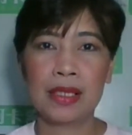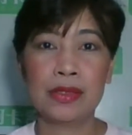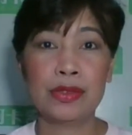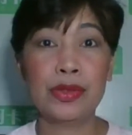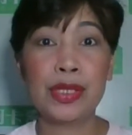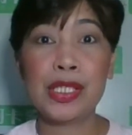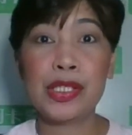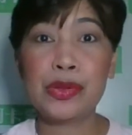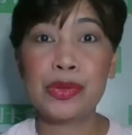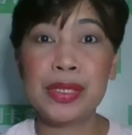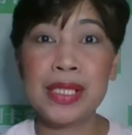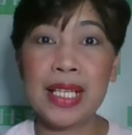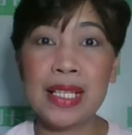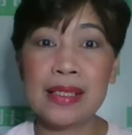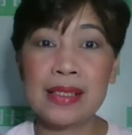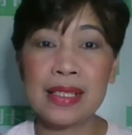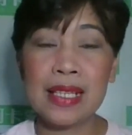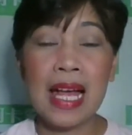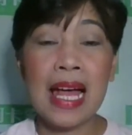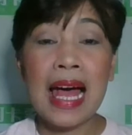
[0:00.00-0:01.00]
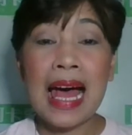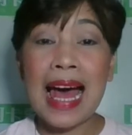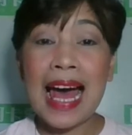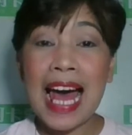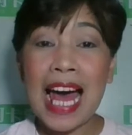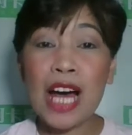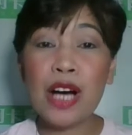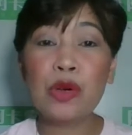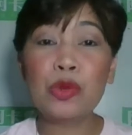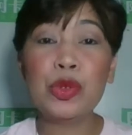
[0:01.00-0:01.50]
to the students,
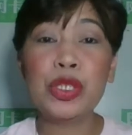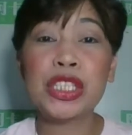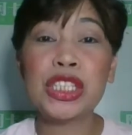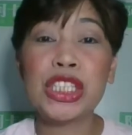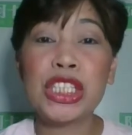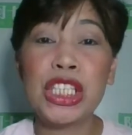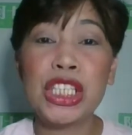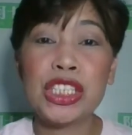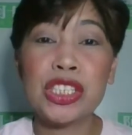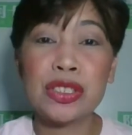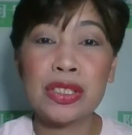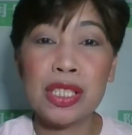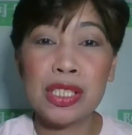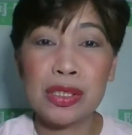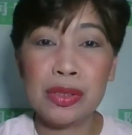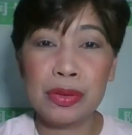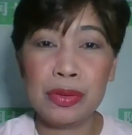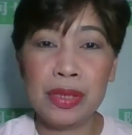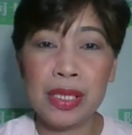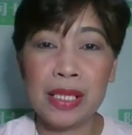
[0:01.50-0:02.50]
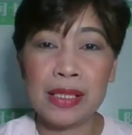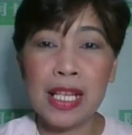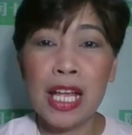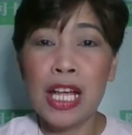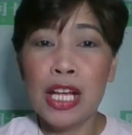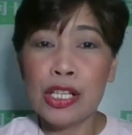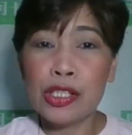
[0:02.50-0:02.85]
how we teach the students.